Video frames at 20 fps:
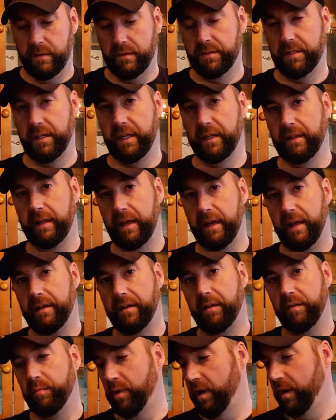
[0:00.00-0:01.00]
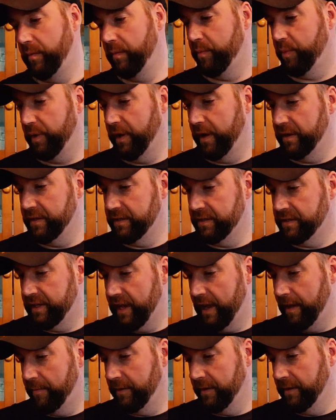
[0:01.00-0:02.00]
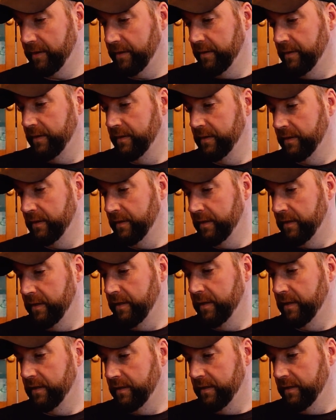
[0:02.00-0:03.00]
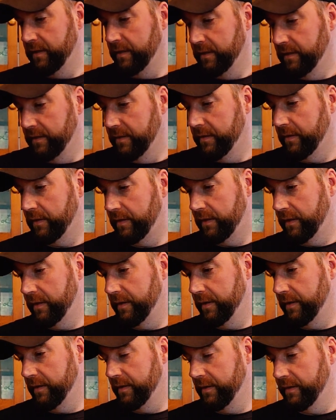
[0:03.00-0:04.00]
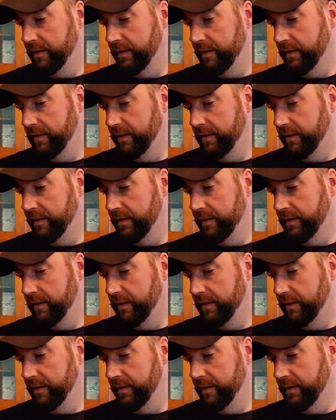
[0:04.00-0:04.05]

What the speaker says: Take the end of the primer pen, just dab it on